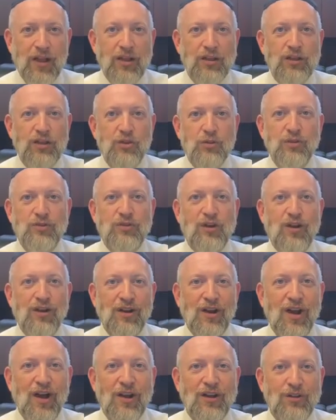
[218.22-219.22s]
Use our
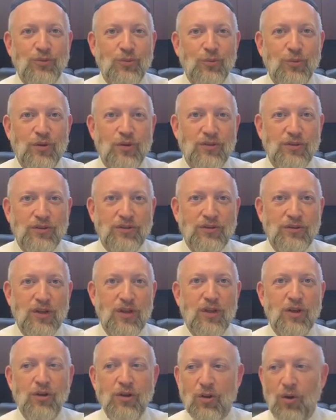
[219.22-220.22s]
kind words.
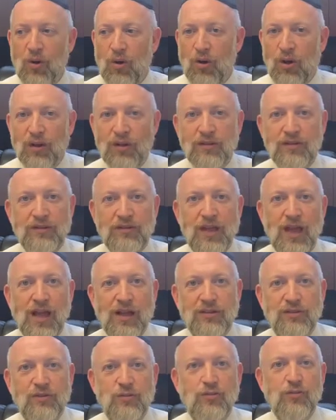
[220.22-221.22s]
Call,
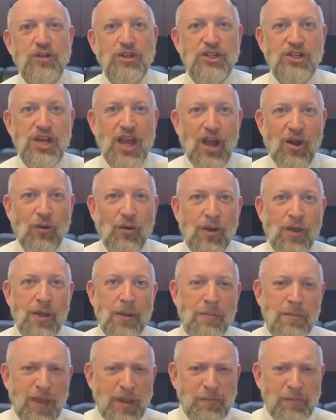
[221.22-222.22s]
text, reach out.
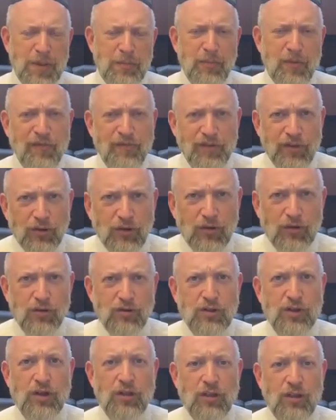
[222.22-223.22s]
Make people feel
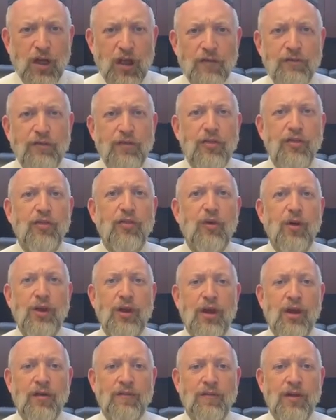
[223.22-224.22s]
good, loved, thought
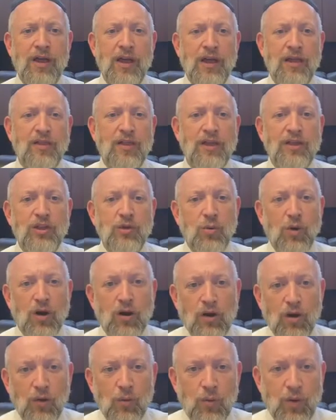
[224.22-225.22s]
of, that you
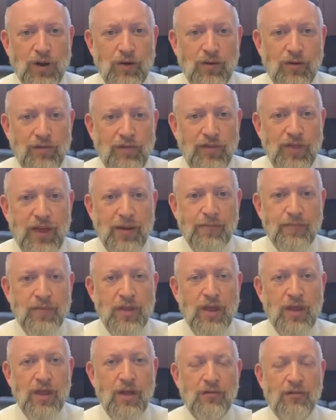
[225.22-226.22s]
are aware of them.
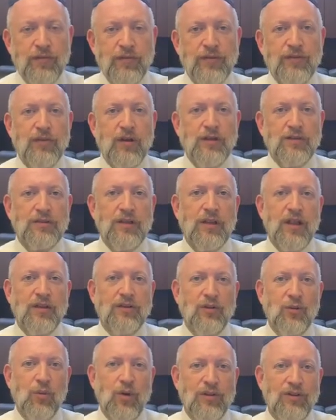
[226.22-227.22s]
Rabbi Yisrael
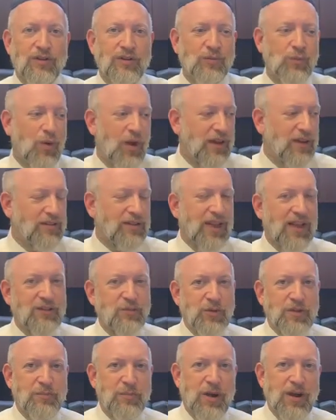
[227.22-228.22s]
Salanter wonders, why does last
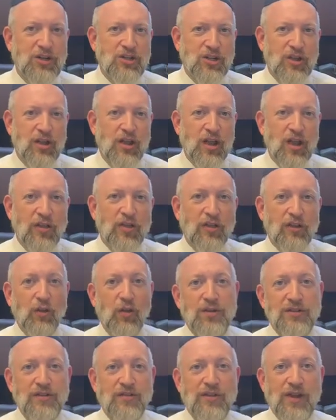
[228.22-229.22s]
week's parsha, the
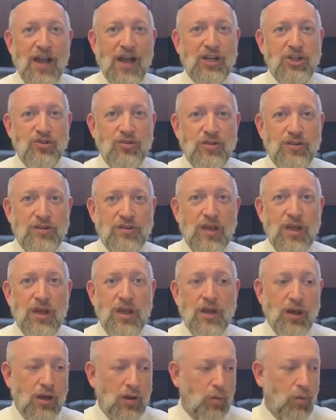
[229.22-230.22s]
laws of kashrus,
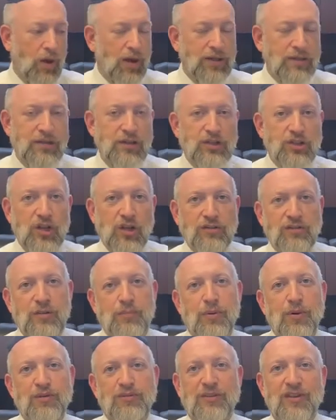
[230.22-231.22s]
why is it
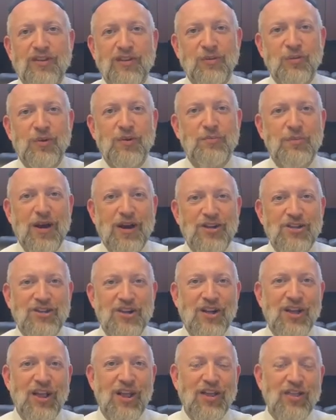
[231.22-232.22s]
juxtaposed to this week's
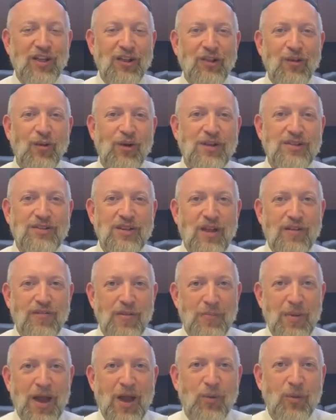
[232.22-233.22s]
parsha, the laws of
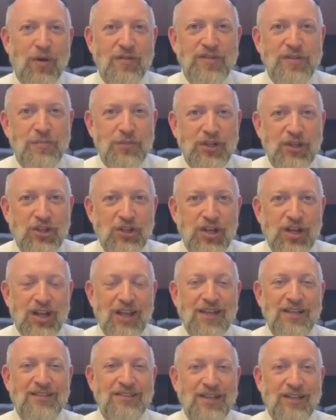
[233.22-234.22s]
the power of speech?
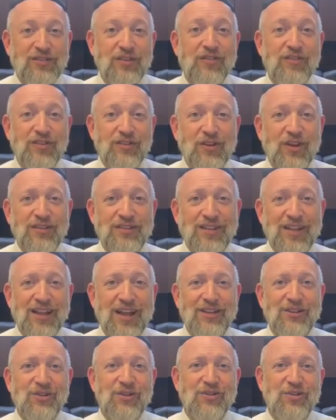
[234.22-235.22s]
Says Rabbi Yisrael
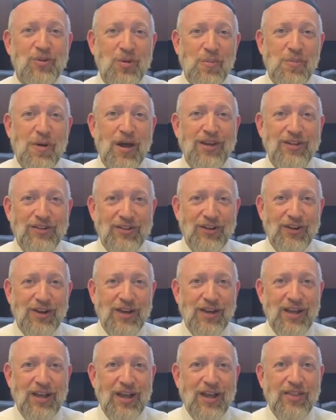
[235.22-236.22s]
Salanter, it's a reminder
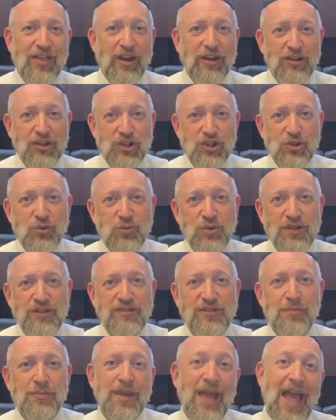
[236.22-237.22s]
that a Jew needs
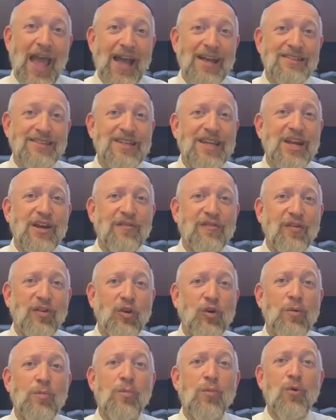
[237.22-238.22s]
to be as careful
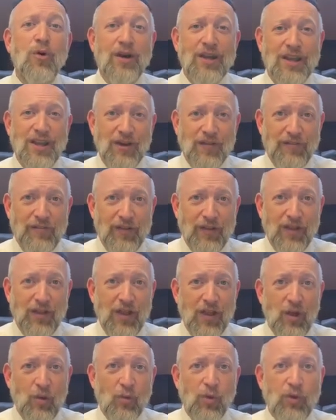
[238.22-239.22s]
or more careful
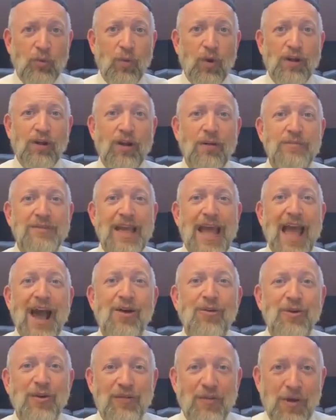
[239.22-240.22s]
with what comes out of